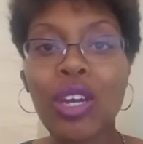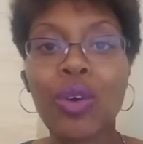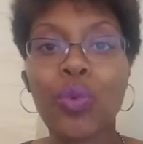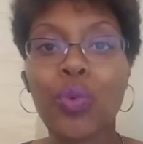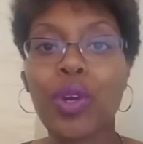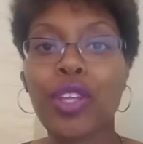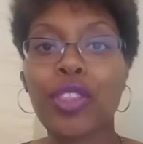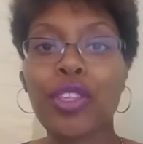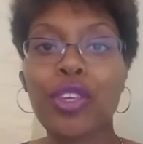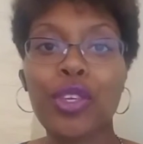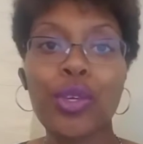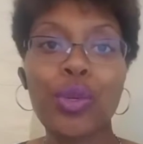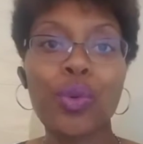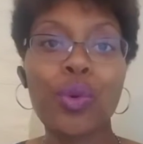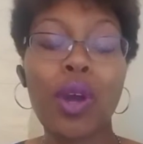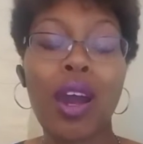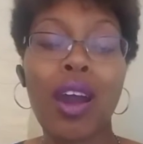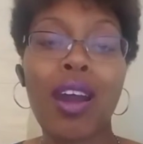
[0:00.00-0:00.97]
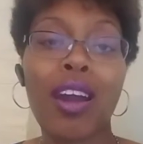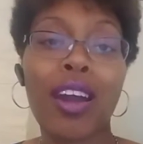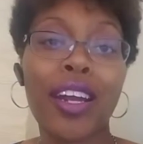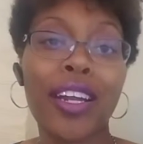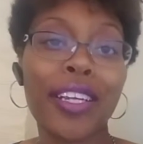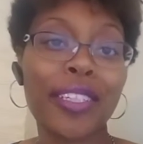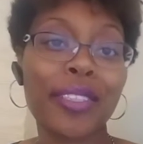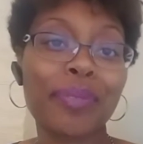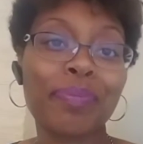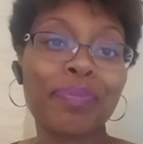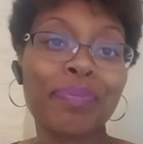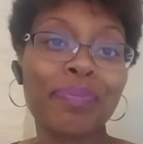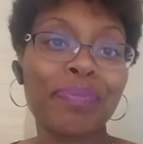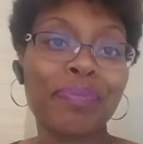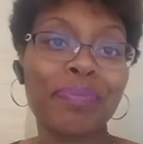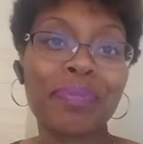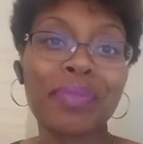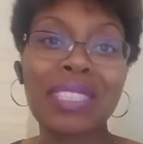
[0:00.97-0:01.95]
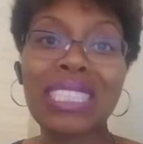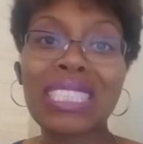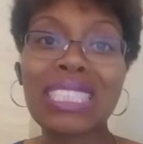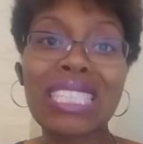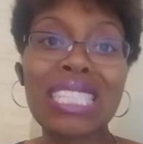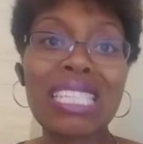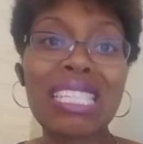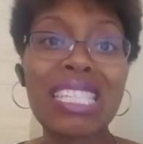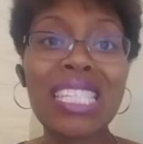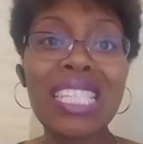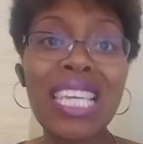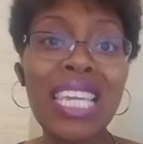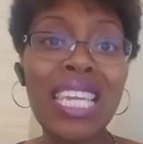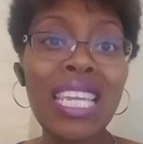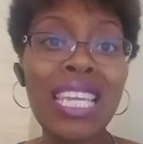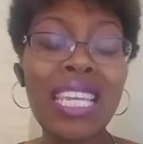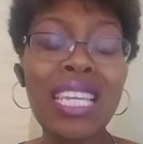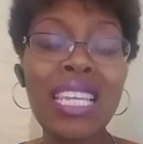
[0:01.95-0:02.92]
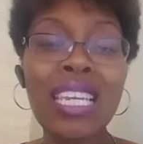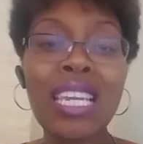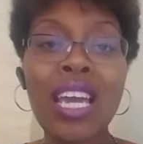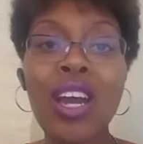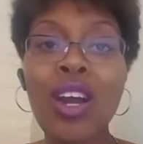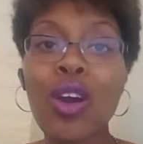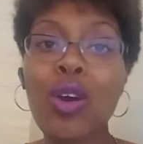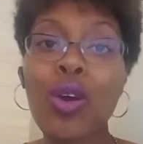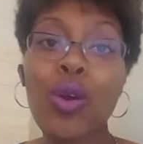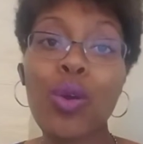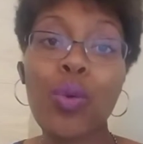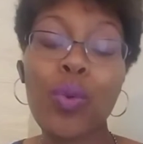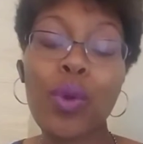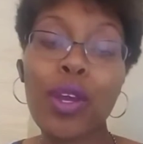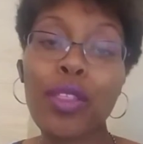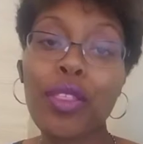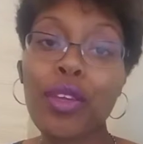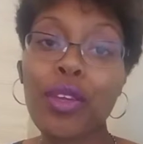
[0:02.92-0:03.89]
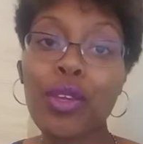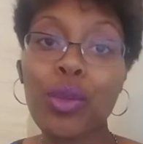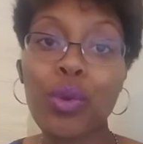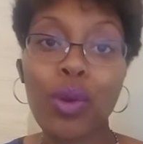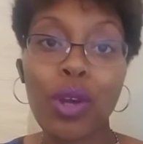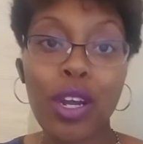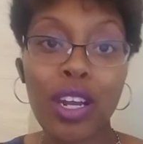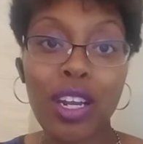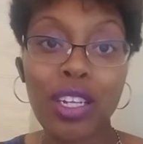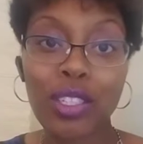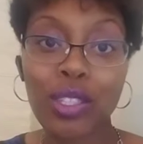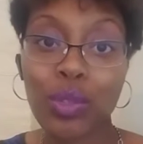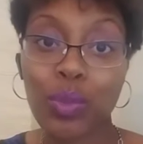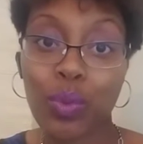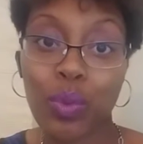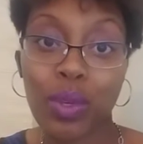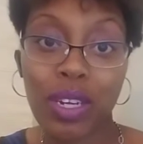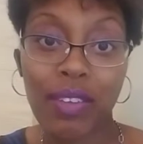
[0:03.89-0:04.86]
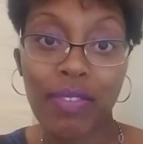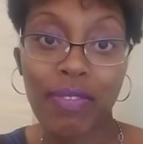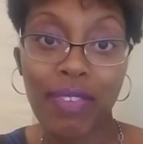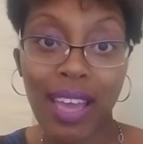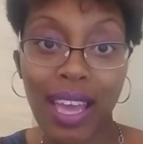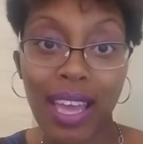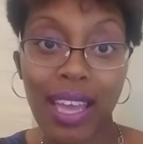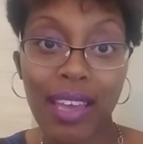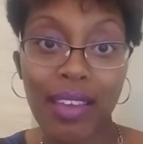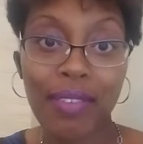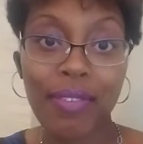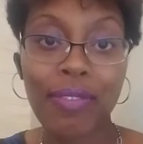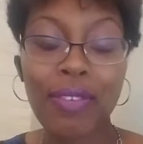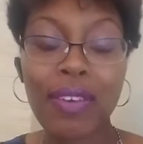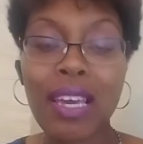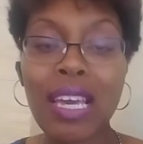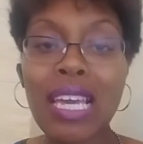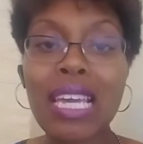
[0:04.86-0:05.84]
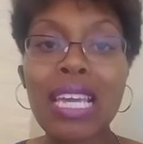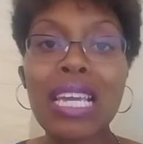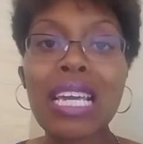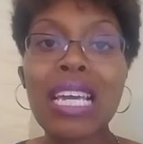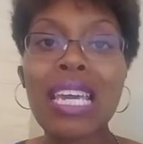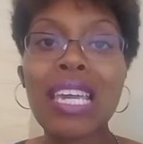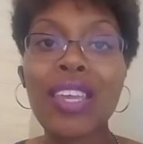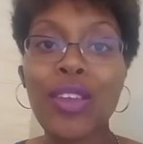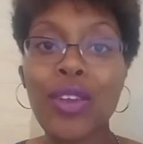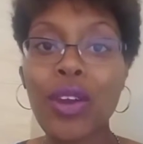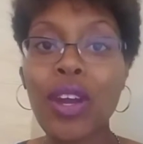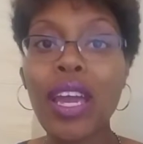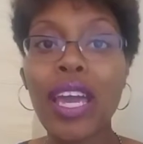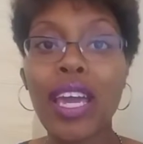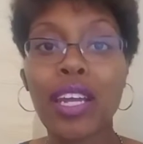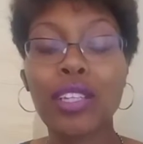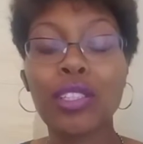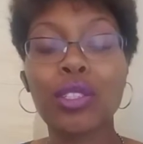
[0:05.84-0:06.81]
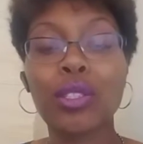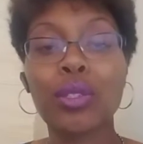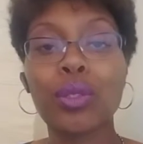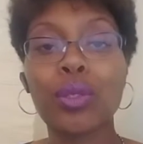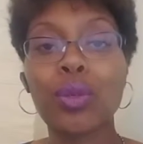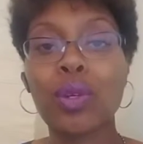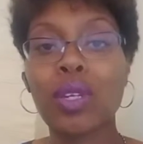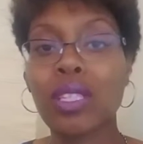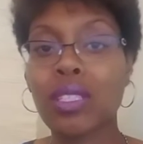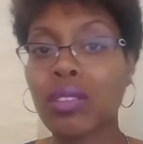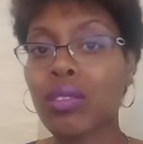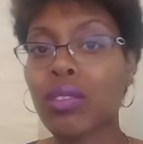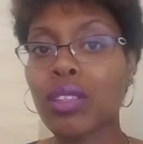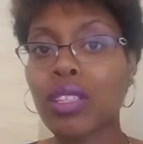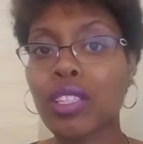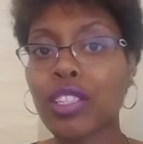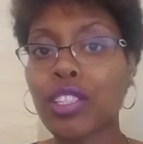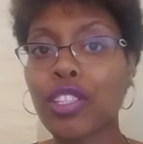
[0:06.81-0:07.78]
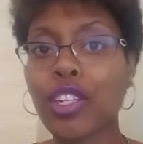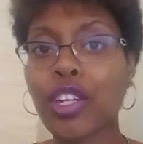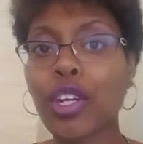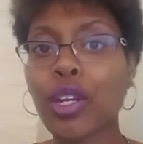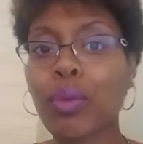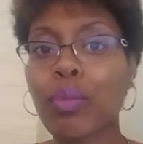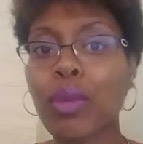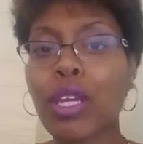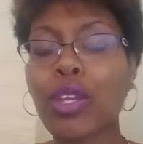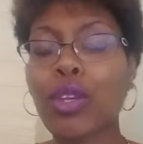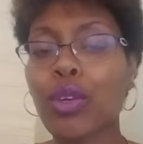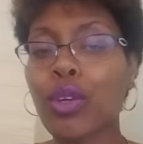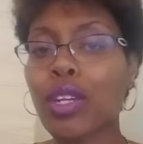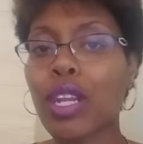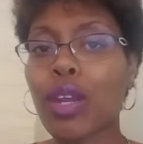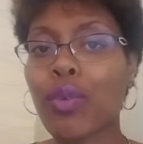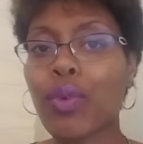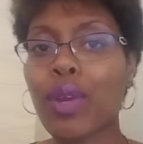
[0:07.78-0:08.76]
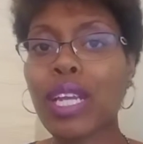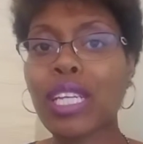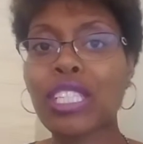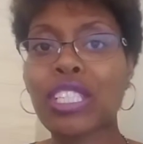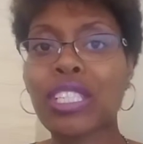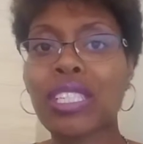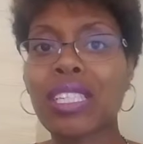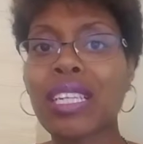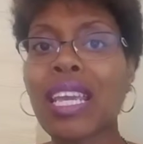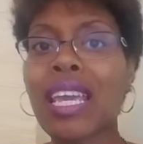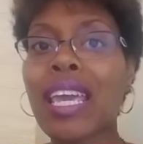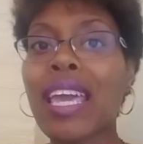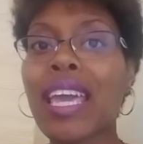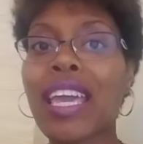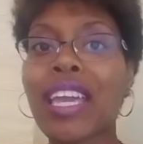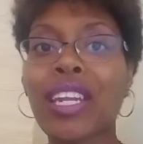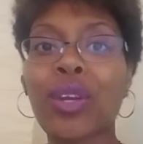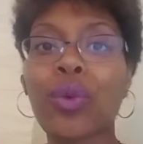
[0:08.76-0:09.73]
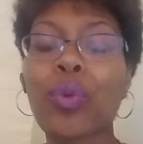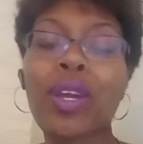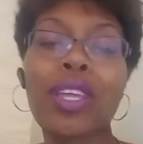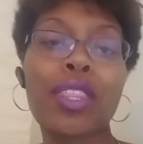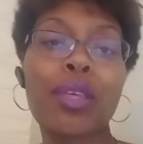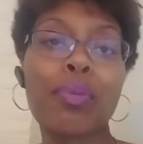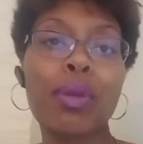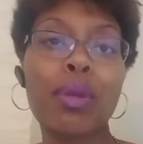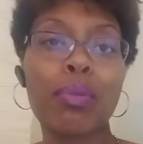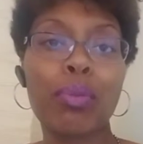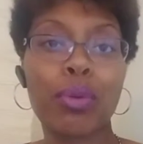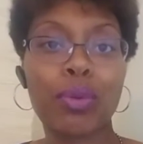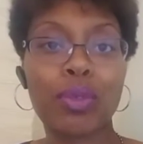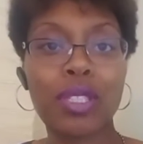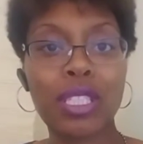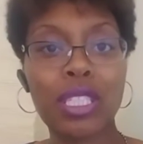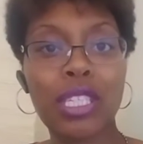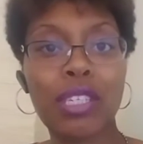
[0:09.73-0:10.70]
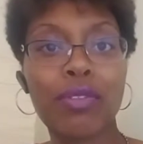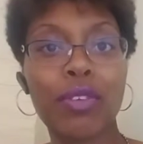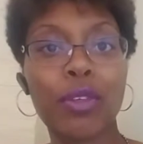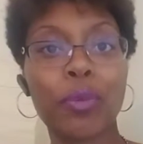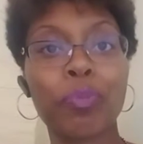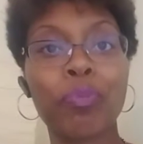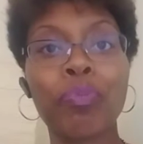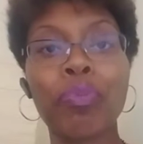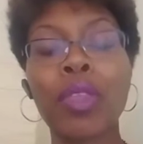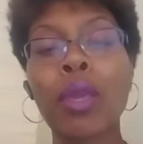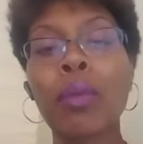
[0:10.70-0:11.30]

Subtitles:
Whether you are 16 or whether you are 25, your attitude is going to determine your direction and the way that people receive you.